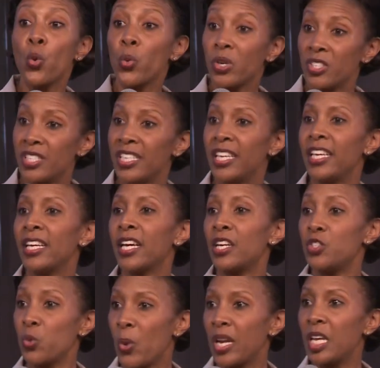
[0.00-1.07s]
We're seeing a
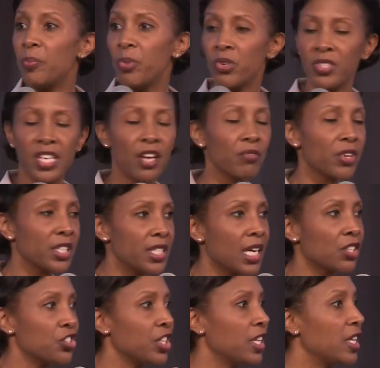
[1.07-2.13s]
20%
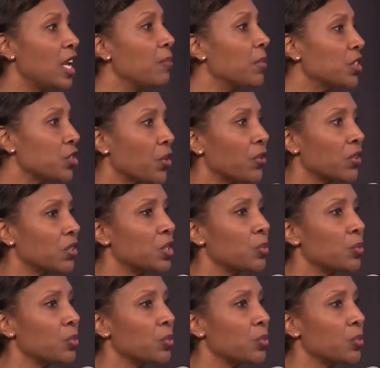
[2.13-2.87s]
reduction in maternal